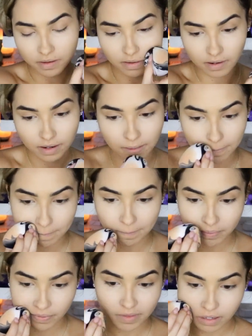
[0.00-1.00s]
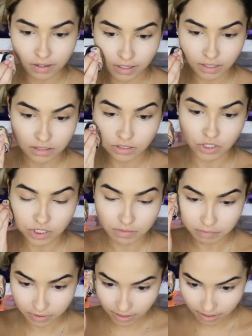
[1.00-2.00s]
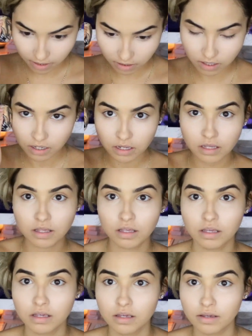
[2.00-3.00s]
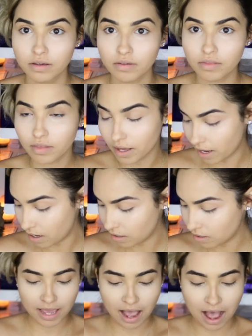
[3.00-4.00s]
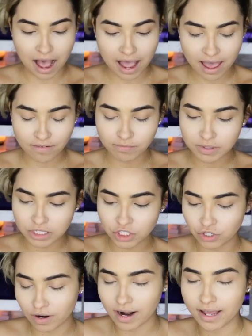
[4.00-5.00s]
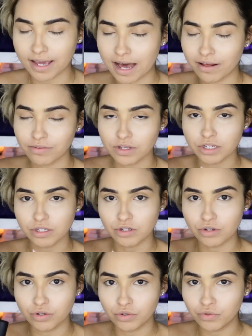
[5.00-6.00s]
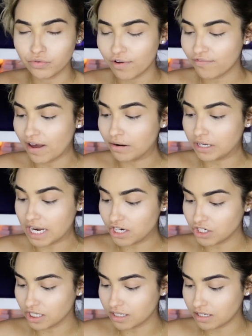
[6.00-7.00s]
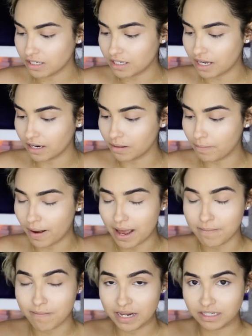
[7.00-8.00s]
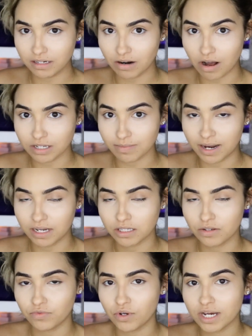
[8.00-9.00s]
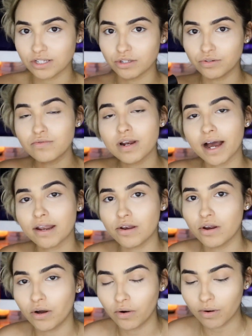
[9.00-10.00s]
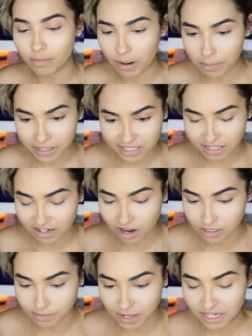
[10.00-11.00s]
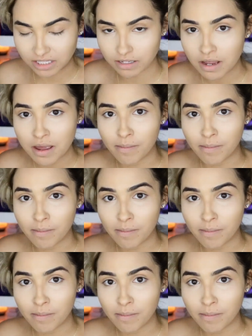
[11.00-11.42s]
Alright, I like to just blend that. I have been trying out this new foundation stick by Mented Cosmetics. If you guys do not know about Mented Cosmetics